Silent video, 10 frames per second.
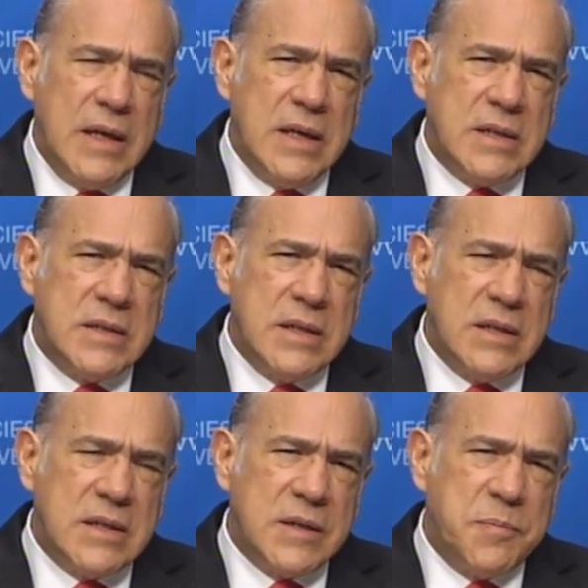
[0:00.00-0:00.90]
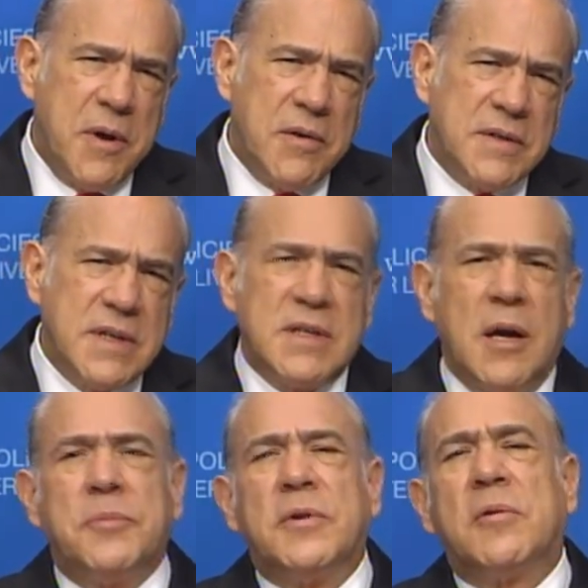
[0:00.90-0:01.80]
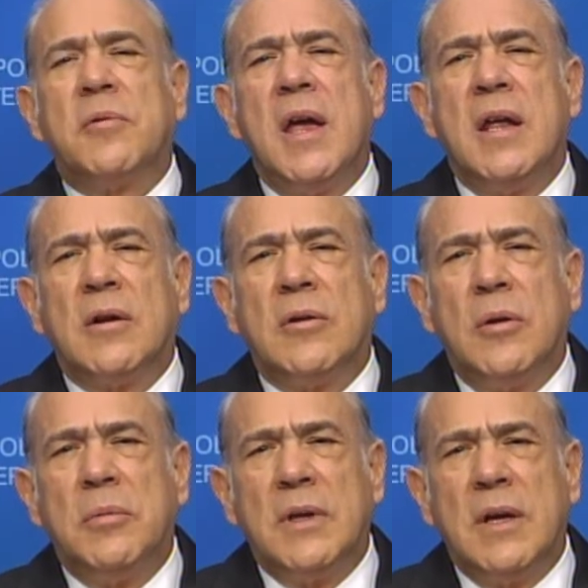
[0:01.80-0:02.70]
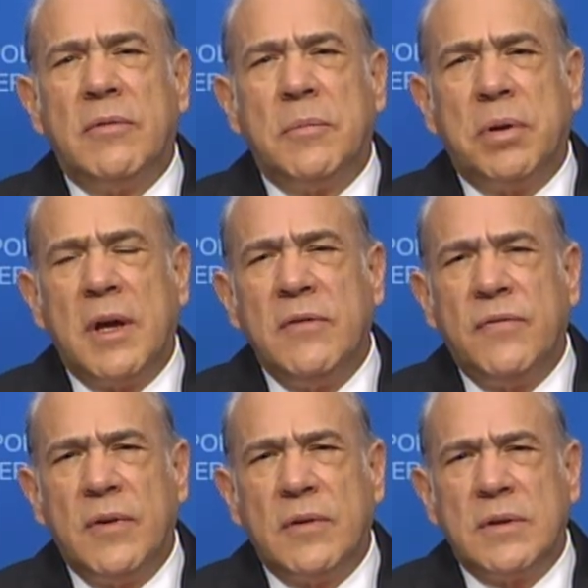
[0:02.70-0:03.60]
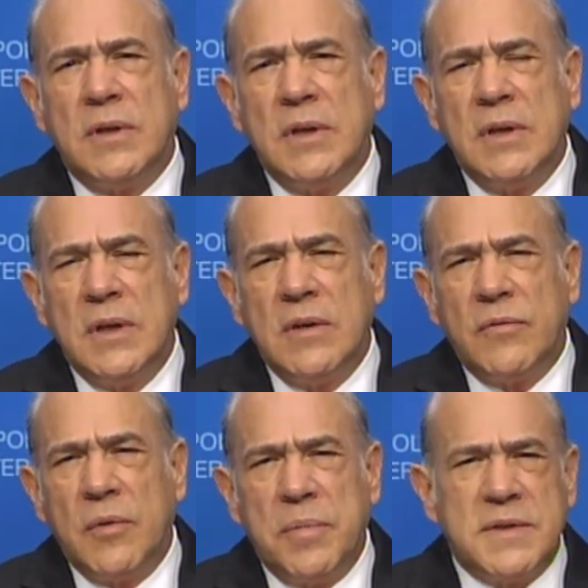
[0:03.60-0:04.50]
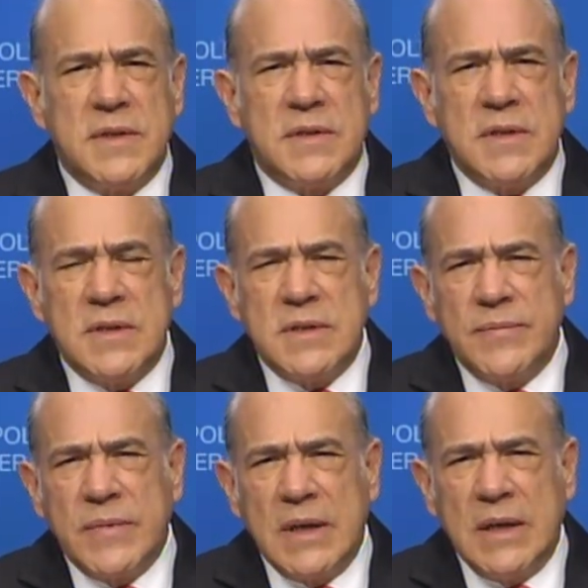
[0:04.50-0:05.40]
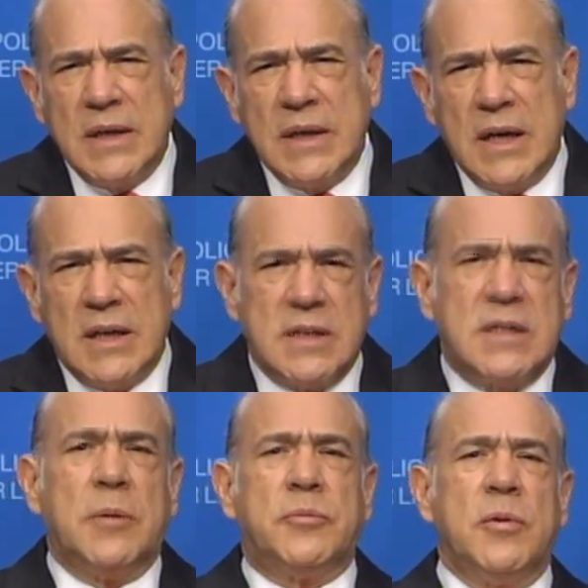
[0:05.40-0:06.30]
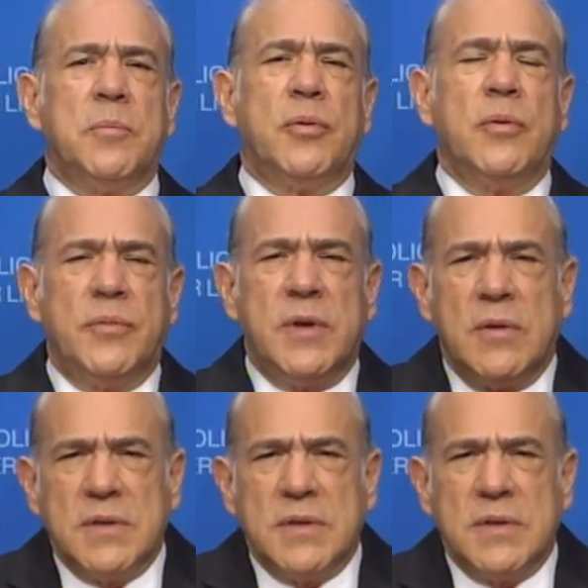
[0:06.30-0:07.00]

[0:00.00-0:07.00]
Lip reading: Its experience has helped to create a global level playing field for businesses. It has helped to improve the